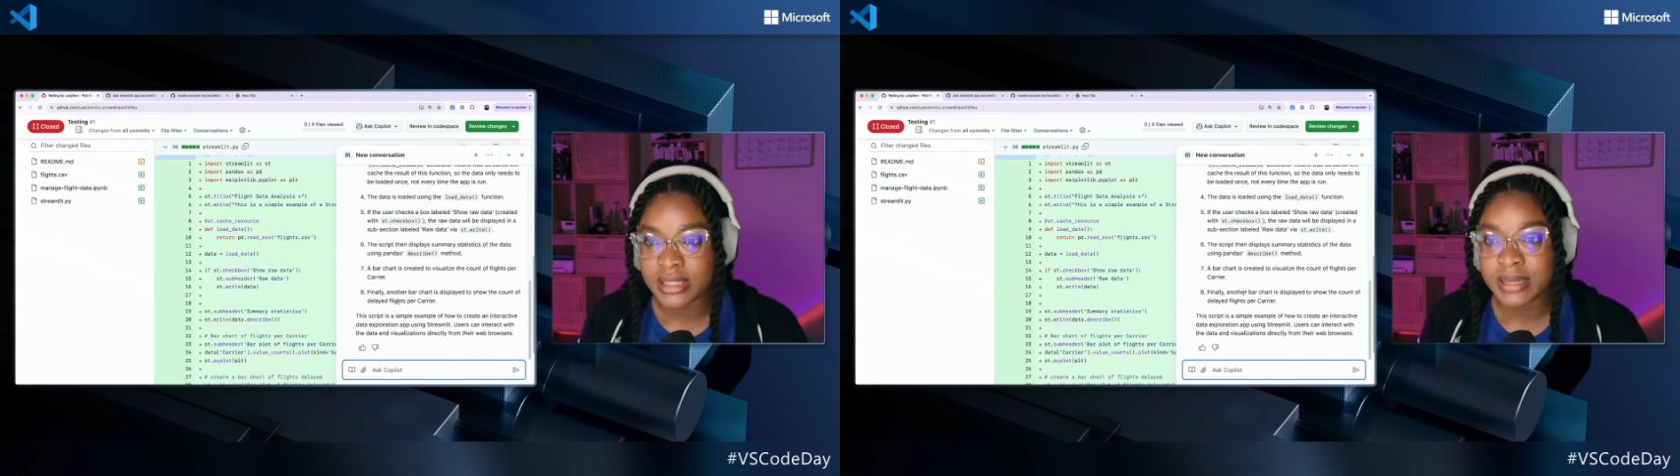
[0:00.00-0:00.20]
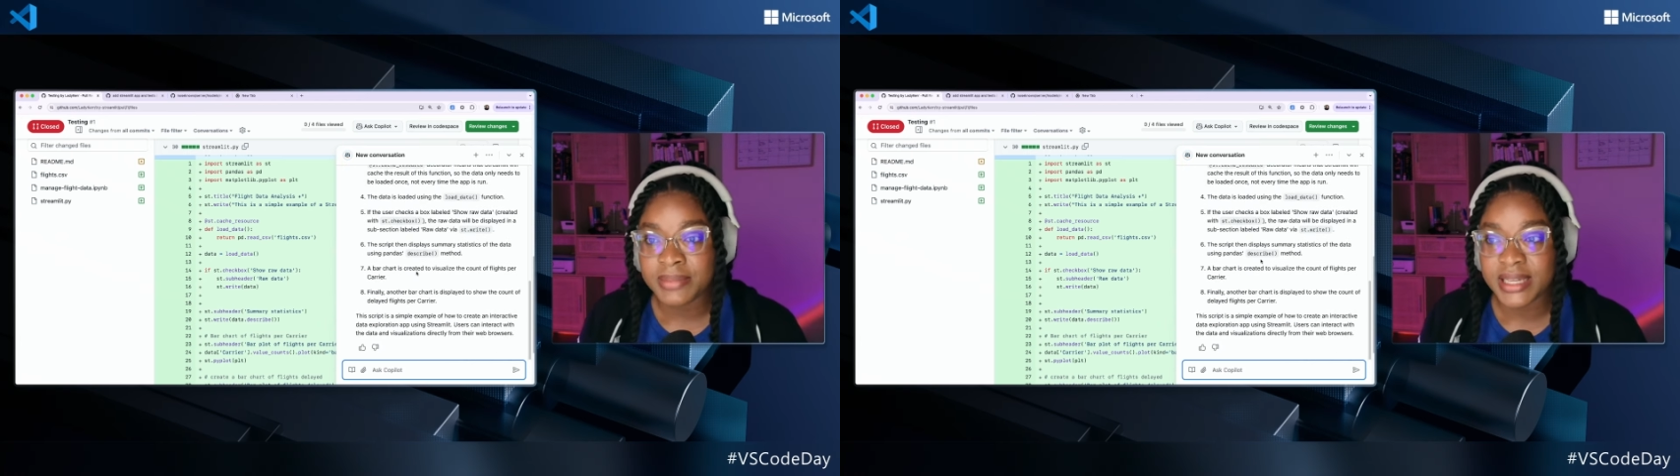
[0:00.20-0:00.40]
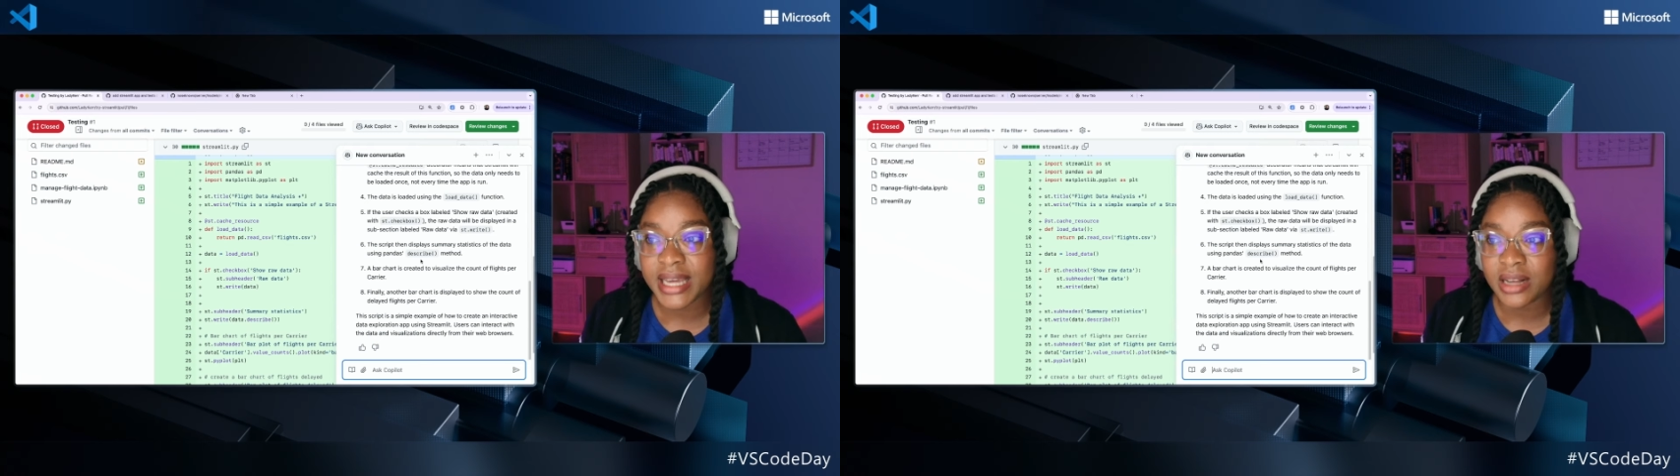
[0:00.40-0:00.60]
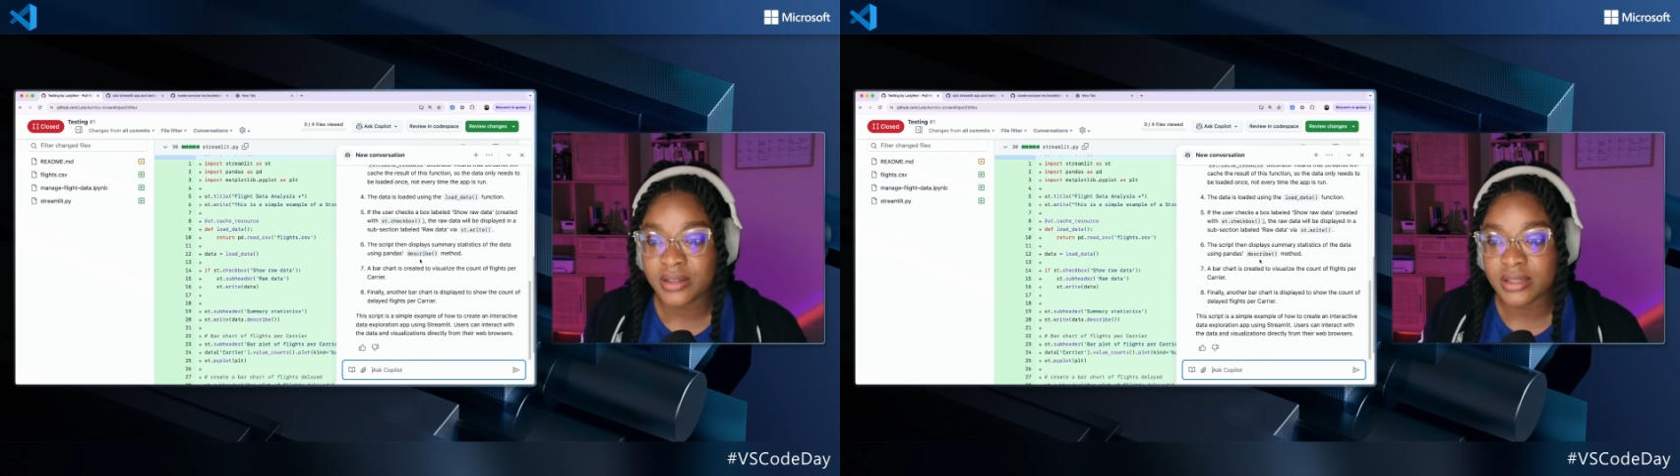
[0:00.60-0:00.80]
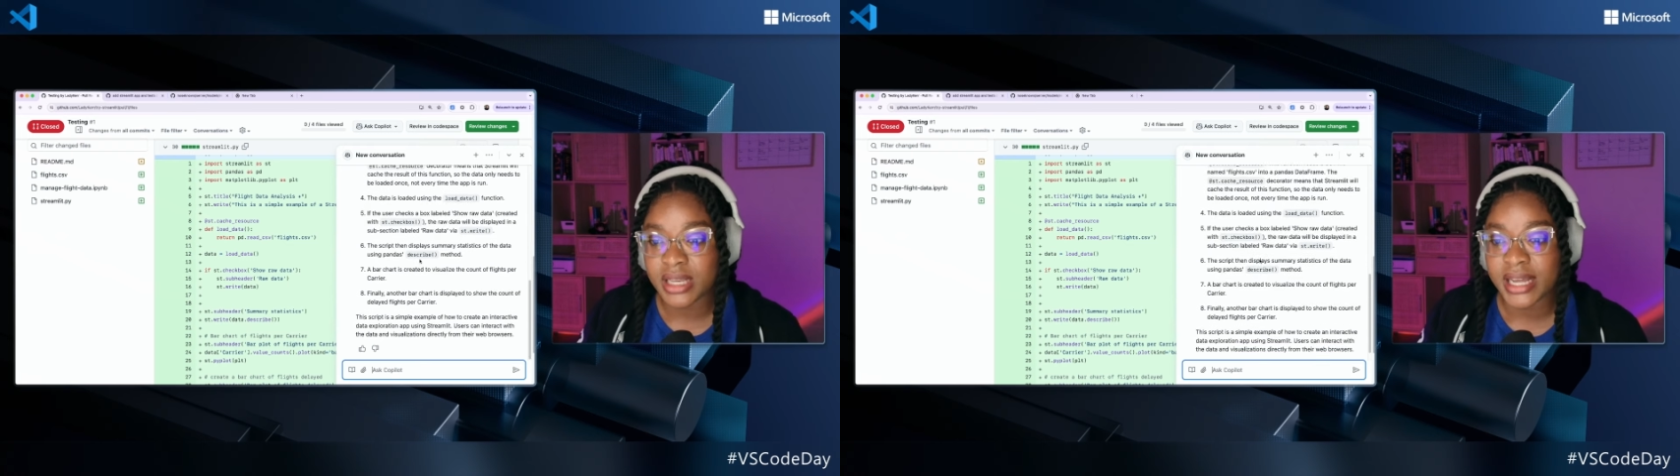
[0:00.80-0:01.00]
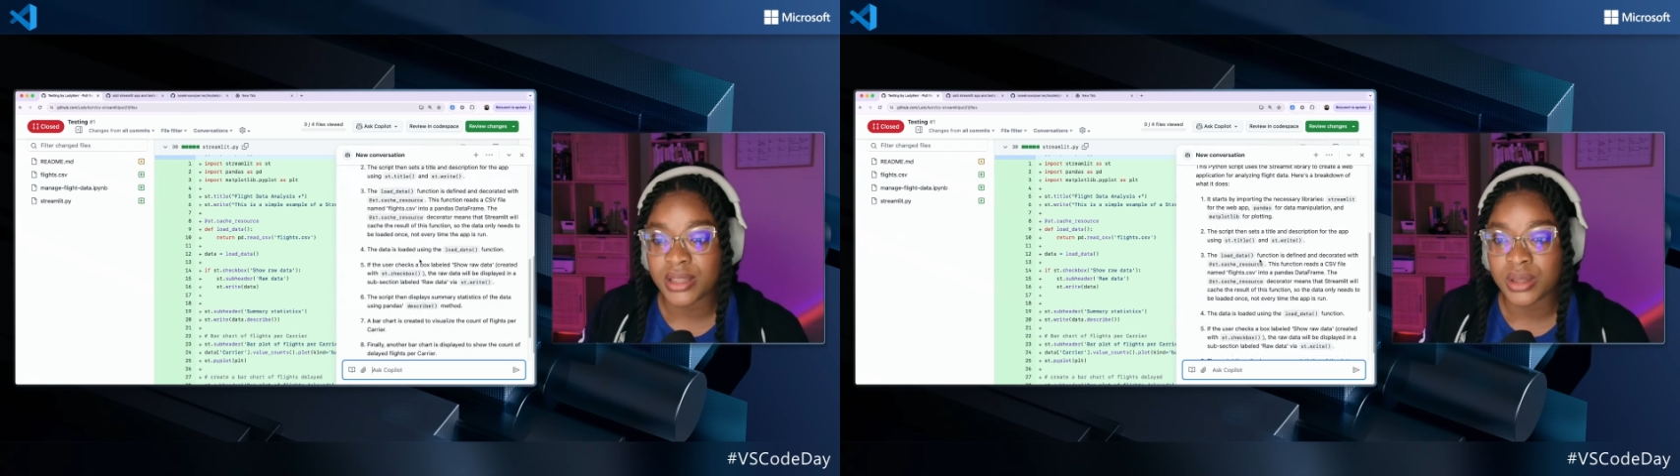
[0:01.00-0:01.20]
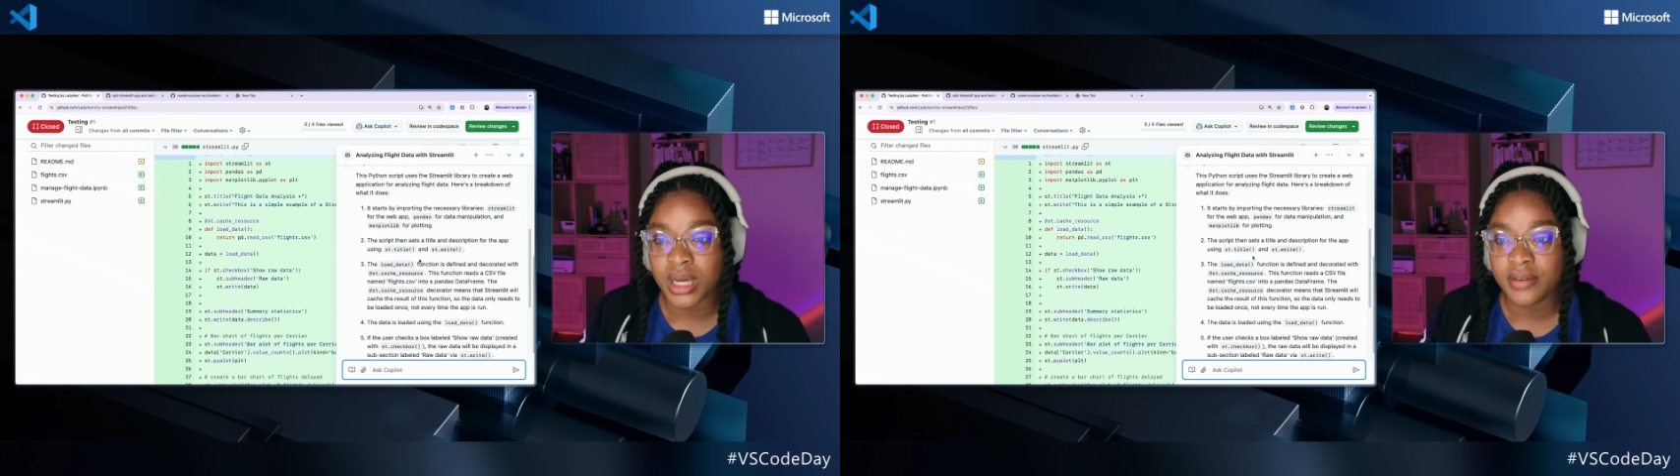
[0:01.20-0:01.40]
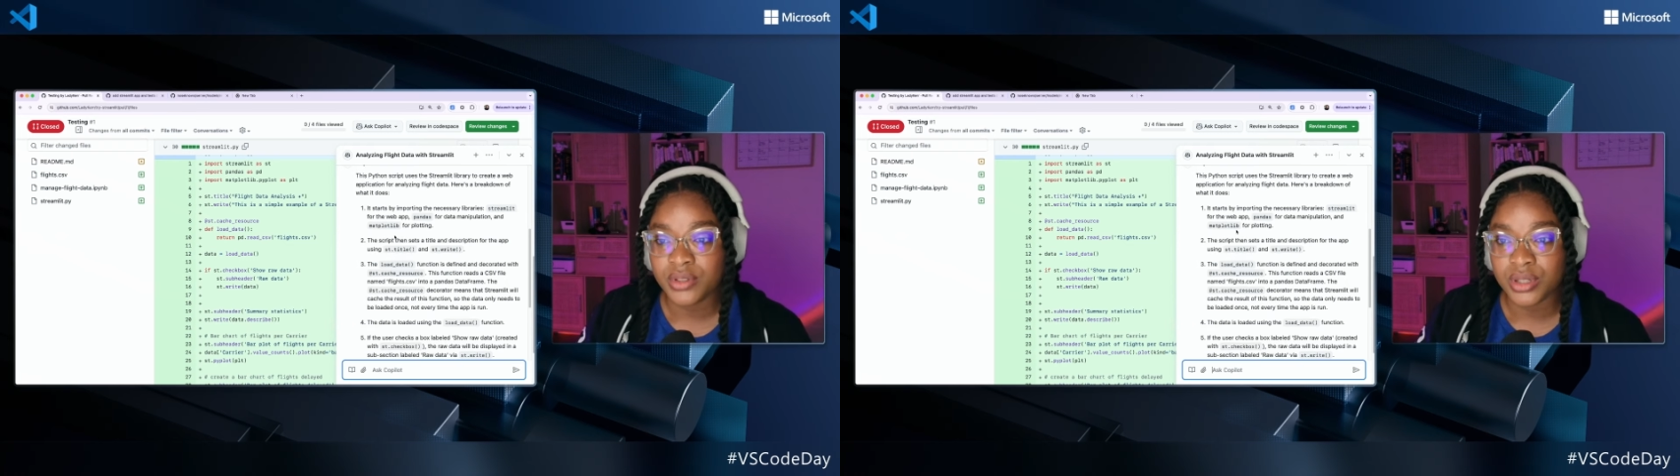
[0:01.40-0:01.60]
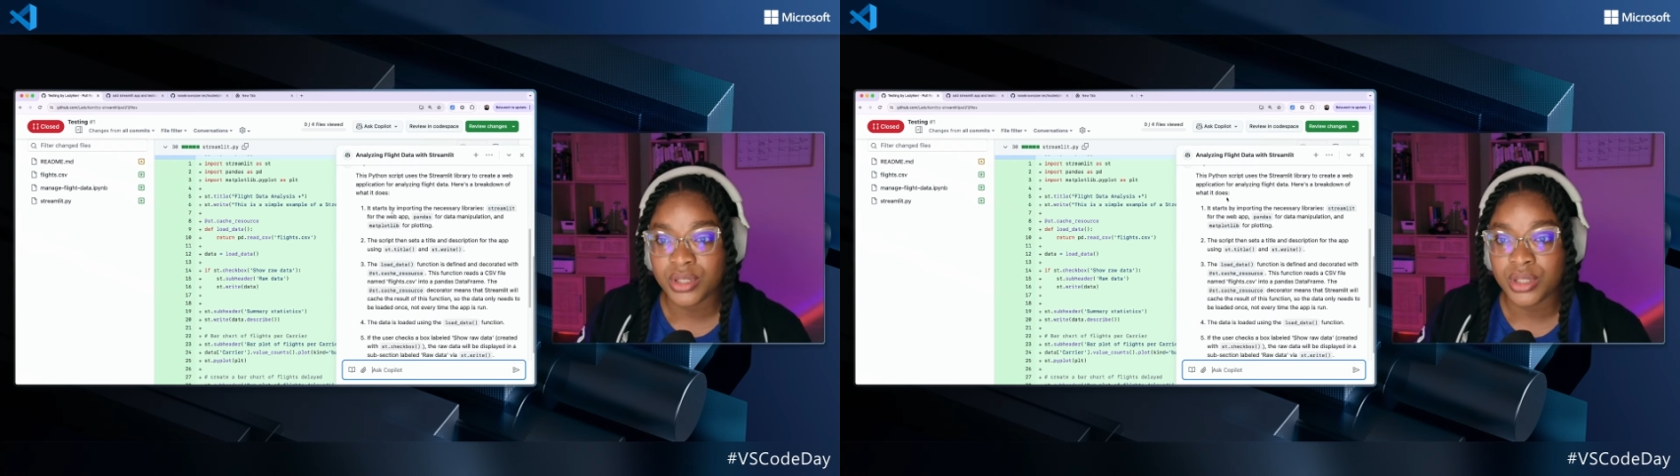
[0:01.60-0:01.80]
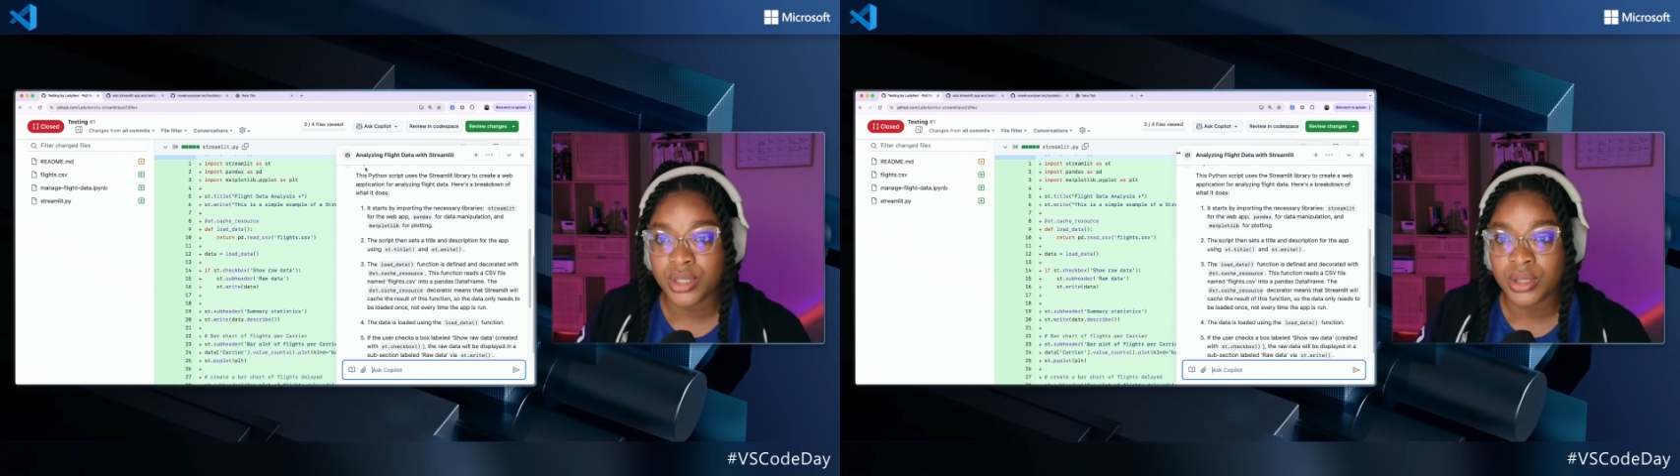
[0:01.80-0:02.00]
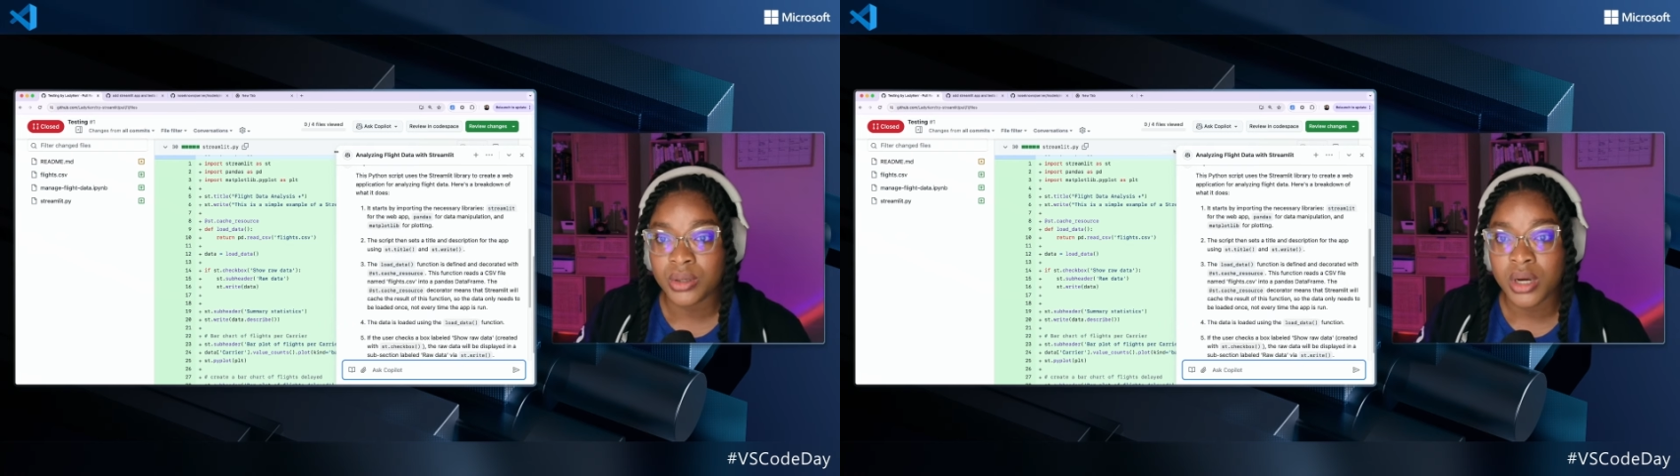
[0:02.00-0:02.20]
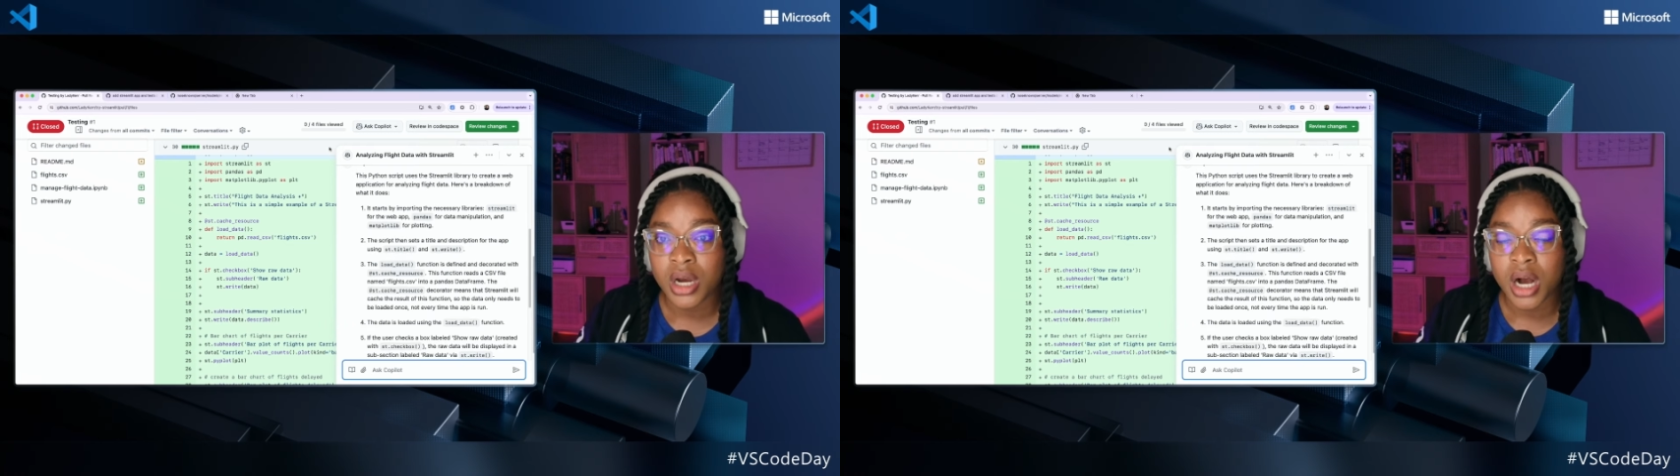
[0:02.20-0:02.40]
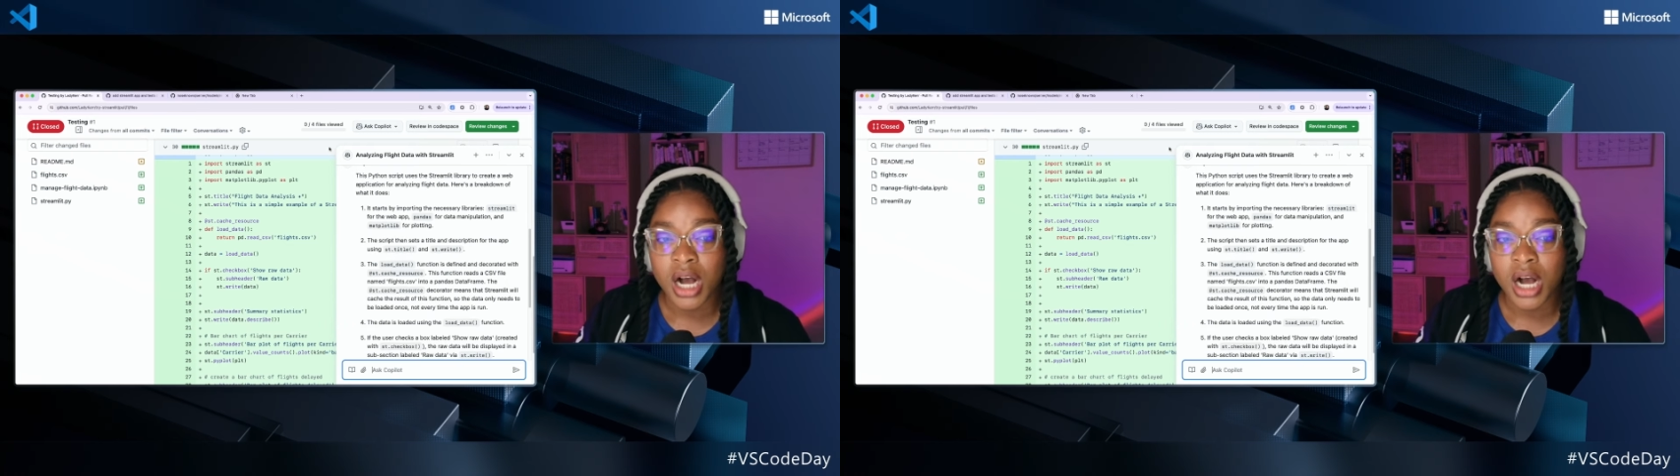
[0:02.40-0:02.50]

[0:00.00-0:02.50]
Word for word: Something else that I love to do